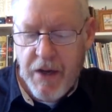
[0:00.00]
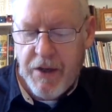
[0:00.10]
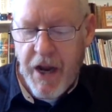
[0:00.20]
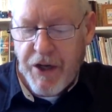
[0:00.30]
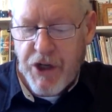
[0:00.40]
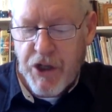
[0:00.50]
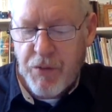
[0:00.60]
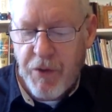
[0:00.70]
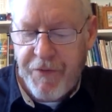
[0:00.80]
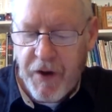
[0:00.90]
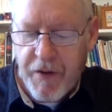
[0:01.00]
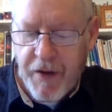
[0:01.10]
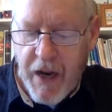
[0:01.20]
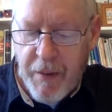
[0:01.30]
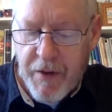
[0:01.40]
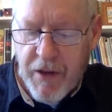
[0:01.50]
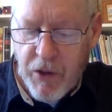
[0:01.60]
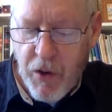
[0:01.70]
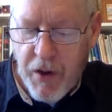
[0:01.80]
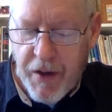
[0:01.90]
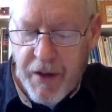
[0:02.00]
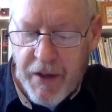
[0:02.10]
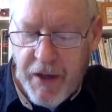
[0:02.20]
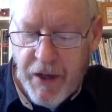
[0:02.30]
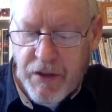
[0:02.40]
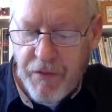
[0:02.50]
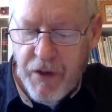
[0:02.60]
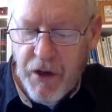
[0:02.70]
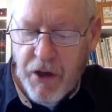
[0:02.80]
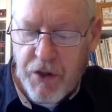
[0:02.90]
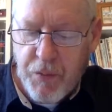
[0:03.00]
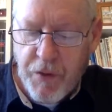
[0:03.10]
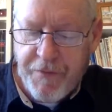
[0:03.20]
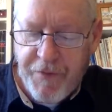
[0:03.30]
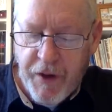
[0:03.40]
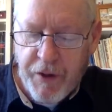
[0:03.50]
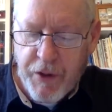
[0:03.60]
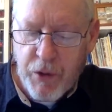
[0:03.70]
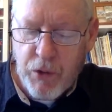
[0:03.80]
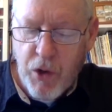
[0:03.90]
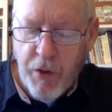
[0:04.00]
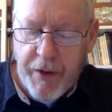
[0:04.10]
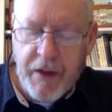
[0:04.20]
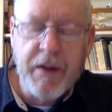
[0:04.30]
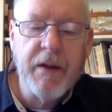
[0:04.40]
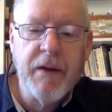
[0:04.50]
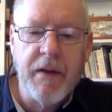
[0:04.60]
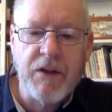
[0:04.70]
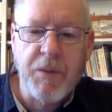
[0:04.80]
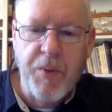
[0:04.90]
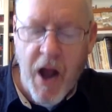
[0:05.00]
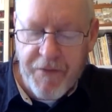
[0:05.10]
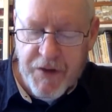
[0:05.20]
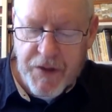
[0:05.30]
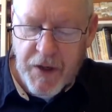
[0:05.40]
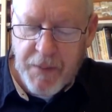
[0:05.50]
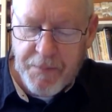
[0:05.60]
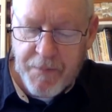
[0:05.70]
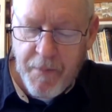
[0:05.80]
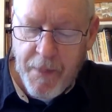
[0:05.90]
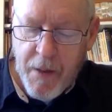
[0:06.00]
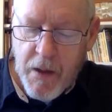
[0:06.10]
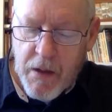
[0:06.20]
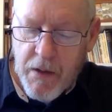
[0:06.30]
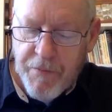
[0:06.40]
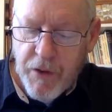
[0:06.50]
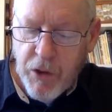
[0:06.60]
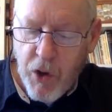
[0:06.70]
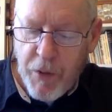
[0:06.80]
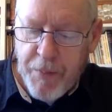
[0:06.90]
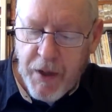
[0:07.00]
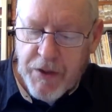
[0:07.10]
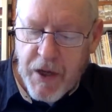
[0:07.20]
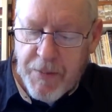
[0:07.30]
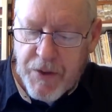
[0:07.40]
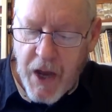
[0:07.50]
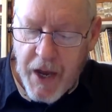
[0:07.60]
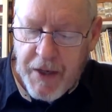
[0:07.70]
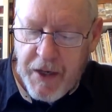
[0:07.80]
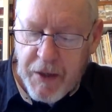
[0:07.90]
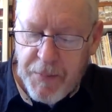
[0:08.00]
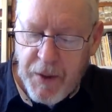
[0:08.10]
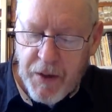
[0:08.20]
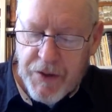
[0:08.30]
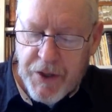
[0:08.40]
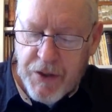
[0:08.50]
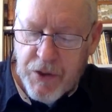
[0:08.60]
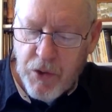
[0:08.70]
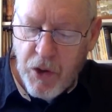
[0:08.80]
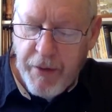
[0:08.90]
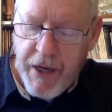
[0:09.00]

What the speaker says: Nations will fear the name of the Lord, and the kings of the earth will fear your glory." That's a prophecy. For the Lord builds up Zion. He appears in his glory.